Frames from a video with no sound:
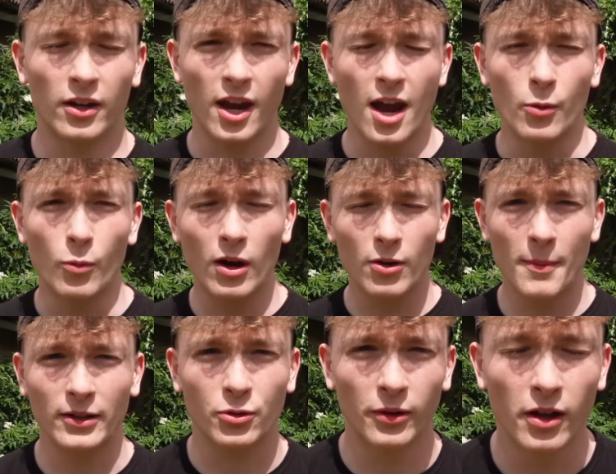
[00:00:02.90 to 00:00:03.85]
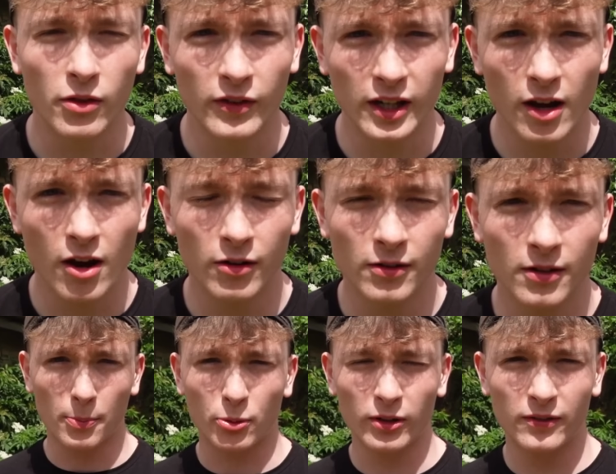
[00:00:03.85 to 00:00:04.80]
Okay, welcome back to another video. In
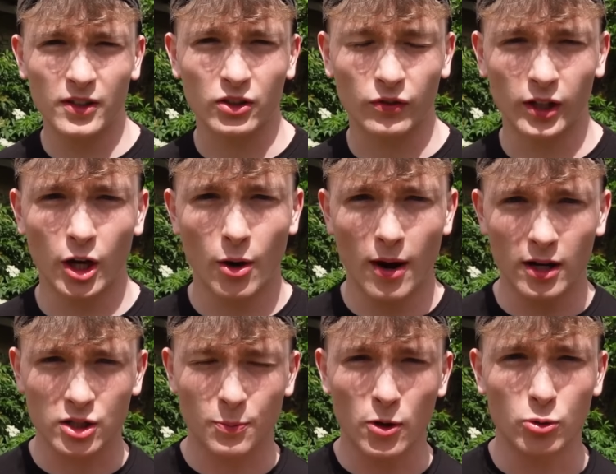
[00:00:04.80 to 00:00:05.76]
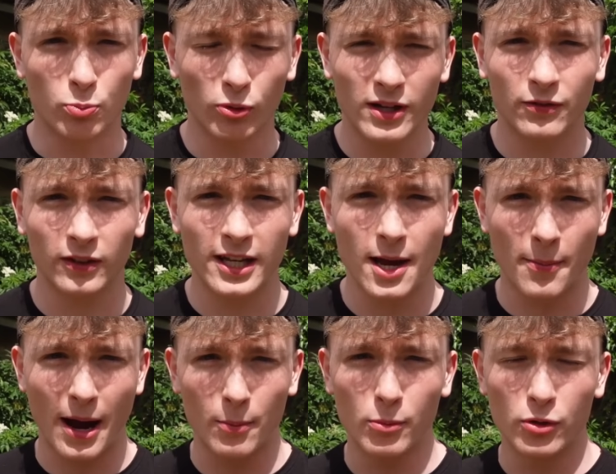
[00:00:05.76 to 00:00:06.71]
my previous video, I spoke briefly
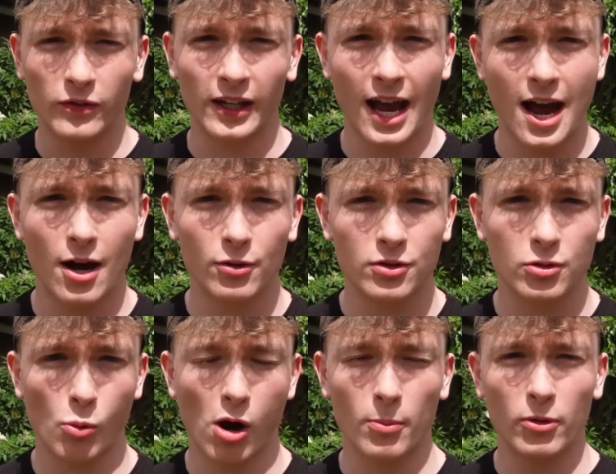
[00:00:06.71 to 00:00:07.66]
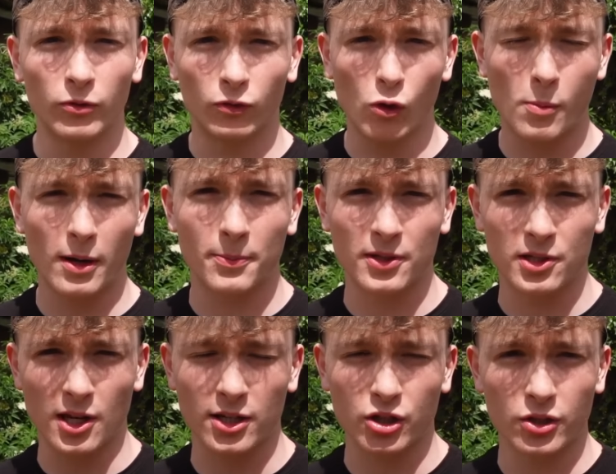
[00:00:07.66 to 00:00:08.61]
about moving house, where I moved all my
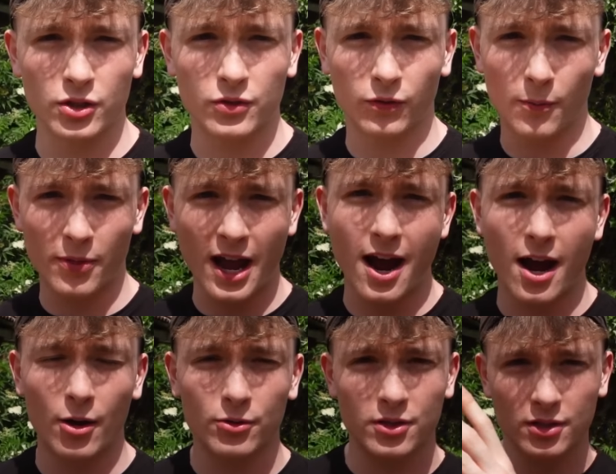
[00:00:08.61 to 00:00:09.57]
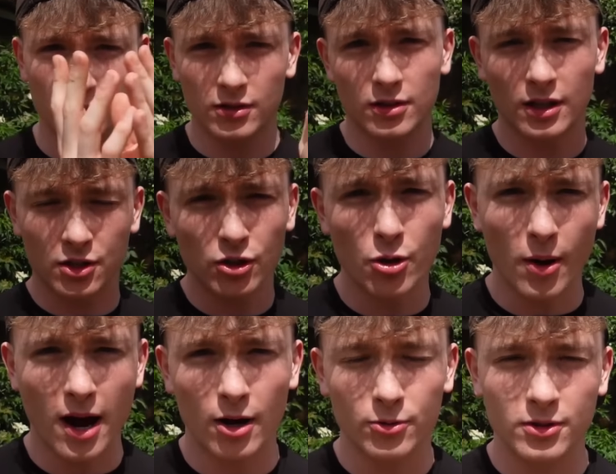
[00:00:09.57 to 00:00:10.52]
possessions from that house to this new
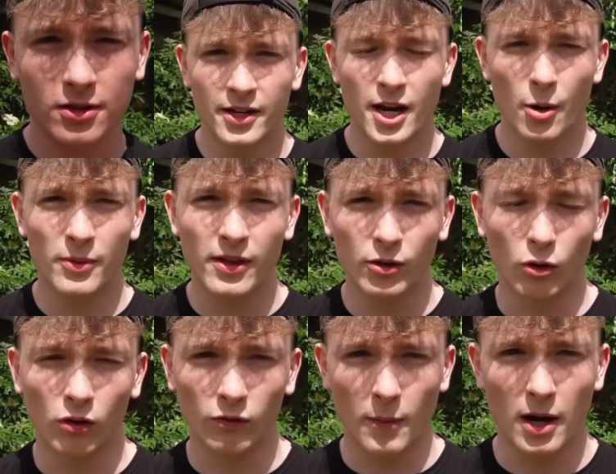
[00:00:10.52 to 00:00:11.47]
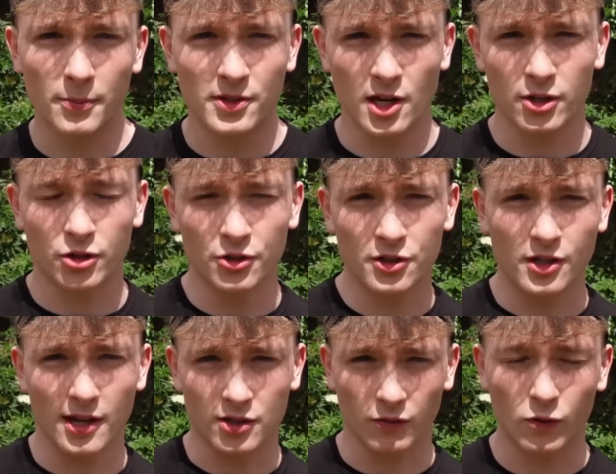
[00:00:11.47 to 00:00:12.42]
house. Now, within all of my possessions,
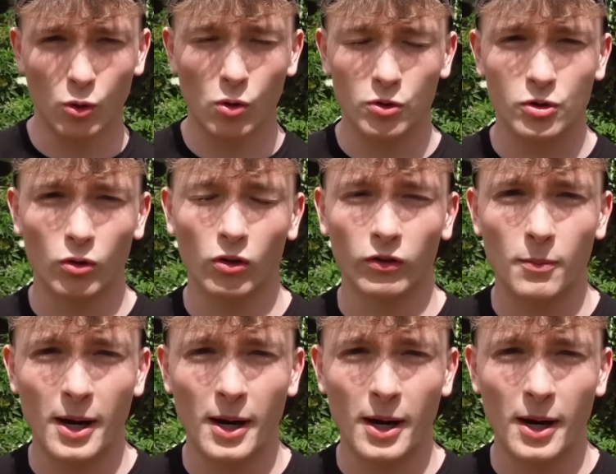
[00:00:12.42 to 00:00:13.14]
there's of course all of